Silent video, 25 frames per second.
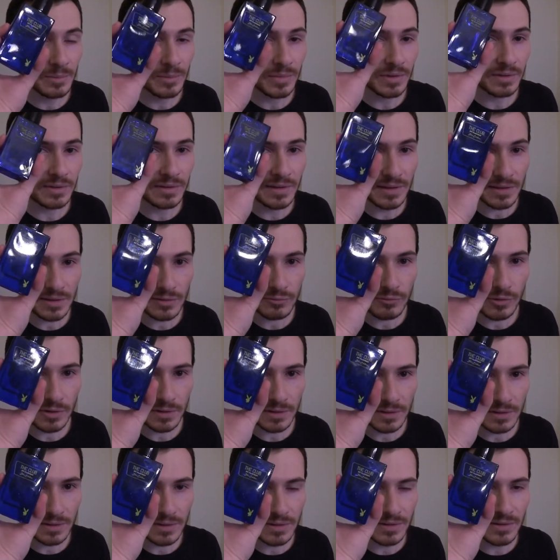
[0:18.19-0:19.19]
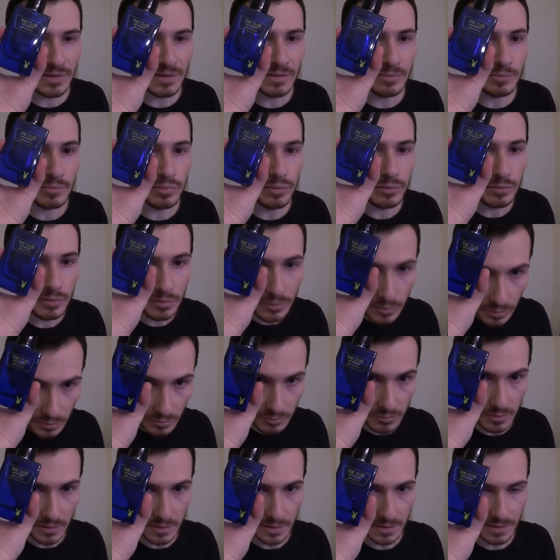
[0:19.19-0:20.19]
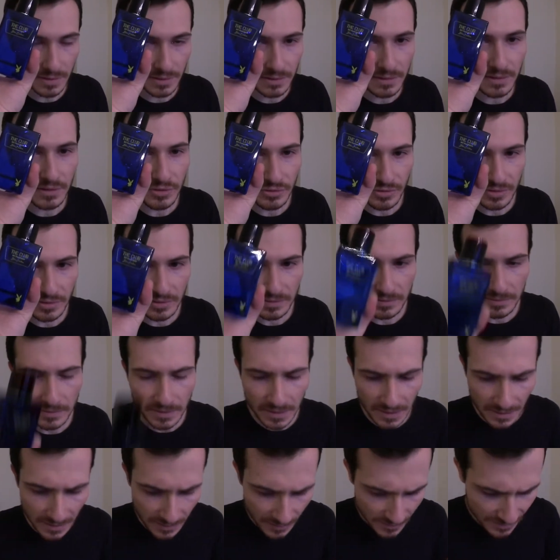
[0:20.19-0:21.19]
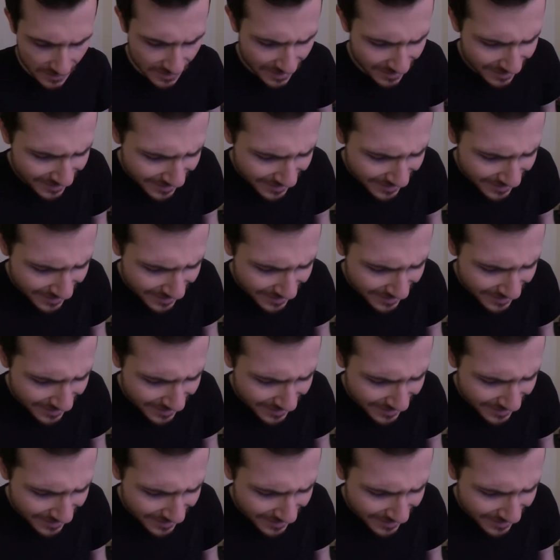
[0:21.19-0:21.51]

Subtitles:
but this one is the Blue Edition. It's a